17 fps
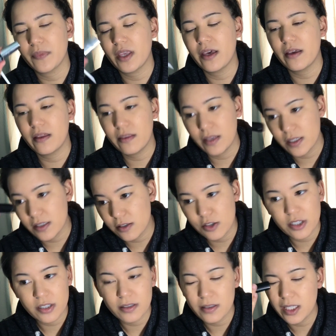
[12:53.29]
And this
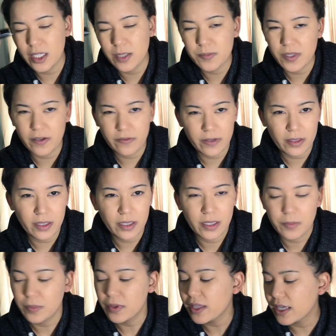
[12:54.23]
just keeps everything
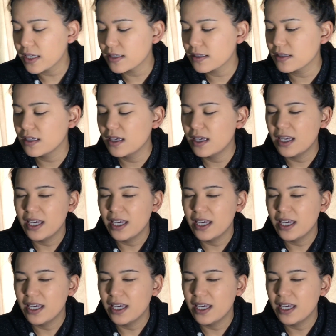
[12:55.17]
in place.